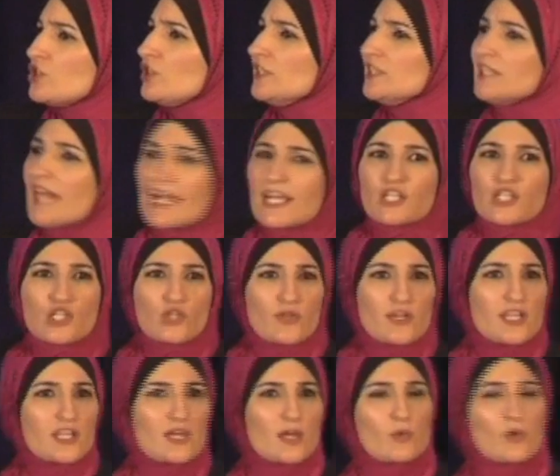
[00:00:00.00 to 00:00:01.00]

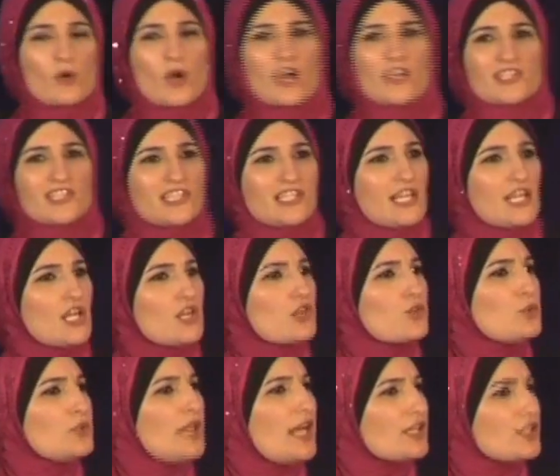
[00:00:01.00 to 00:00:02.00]
lecturing them or us sitting
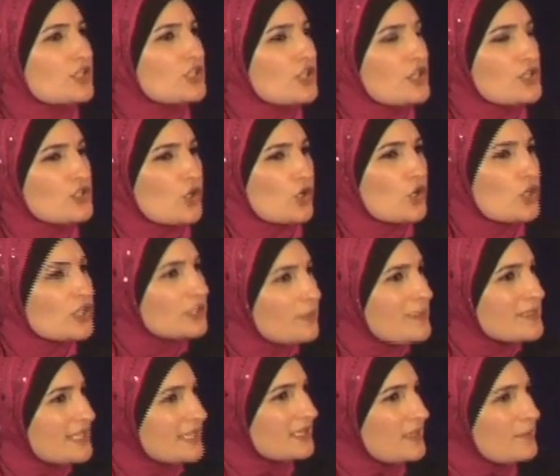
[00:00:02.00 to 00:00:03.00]
through lectures or
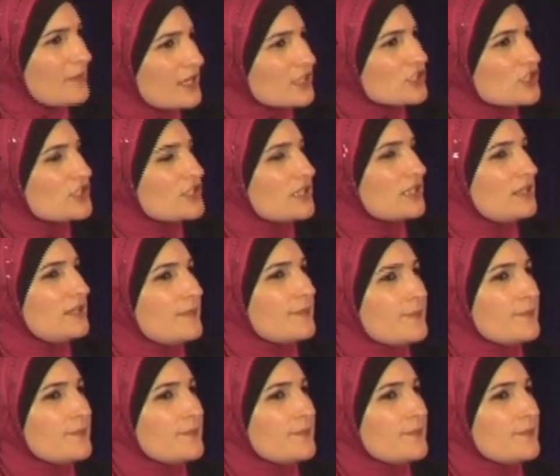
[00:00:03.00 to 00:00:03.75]
khutbahs at the masjid.